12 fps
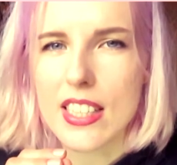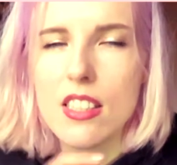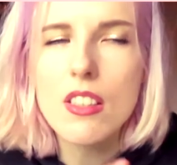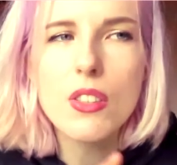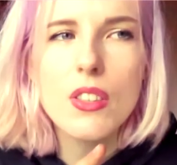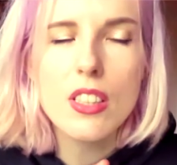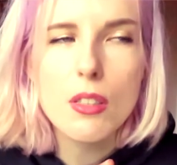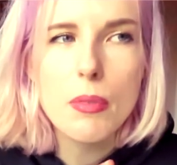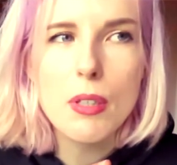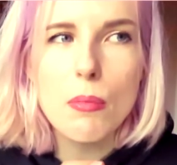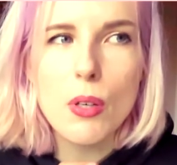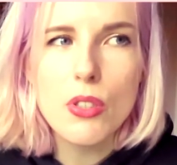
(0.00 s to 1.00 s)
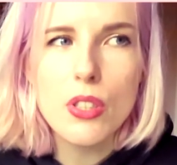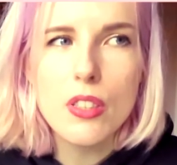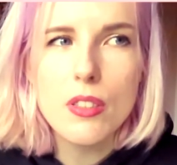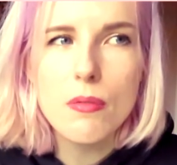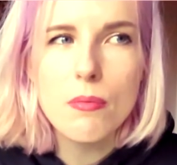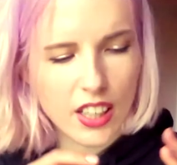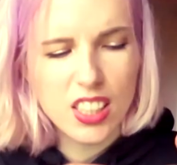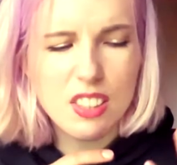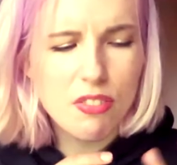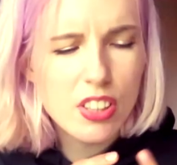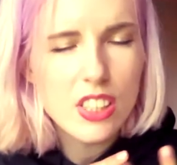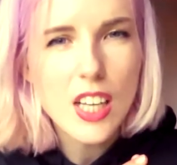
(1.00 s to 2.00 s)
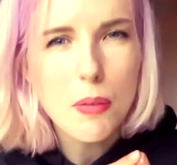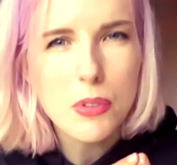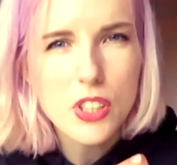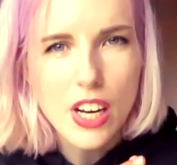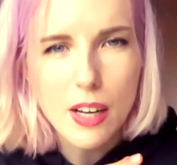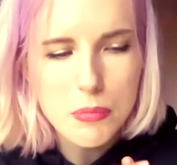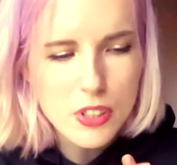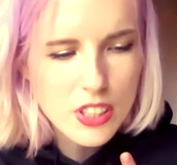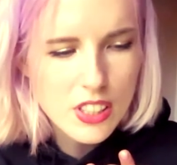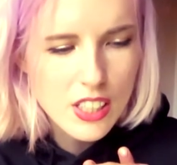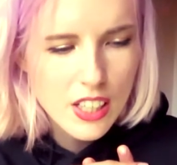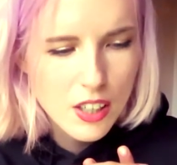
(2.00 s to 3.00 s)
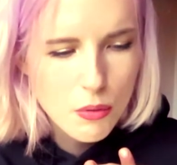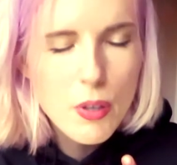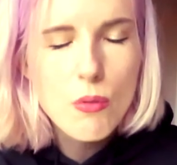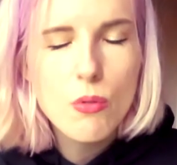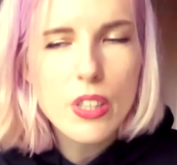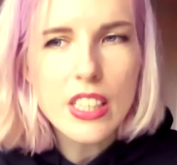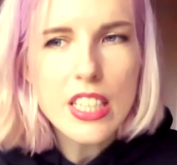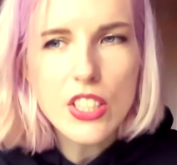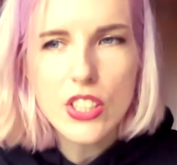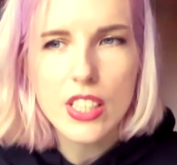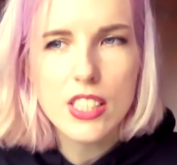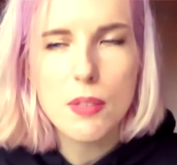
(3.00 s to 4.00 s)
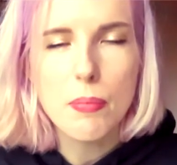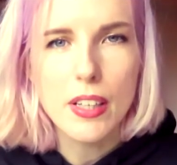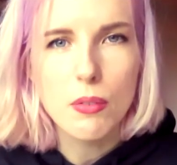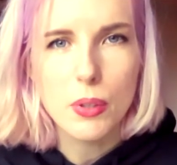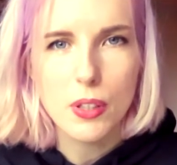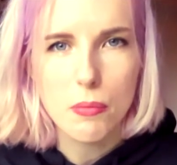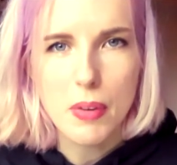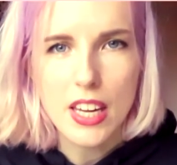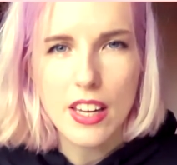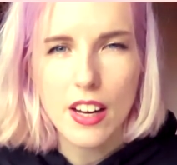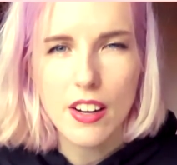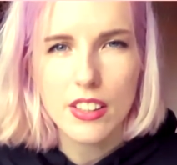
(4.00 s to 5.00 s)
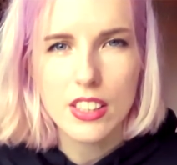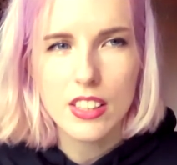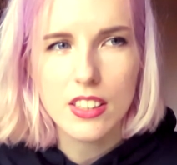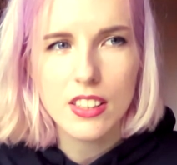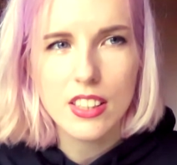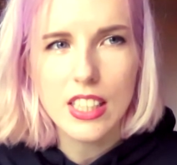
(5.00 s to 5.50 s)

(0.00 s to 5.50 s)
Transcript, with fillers: It's also a little bit emotional, because the first couple chapters we really just spend with our main character.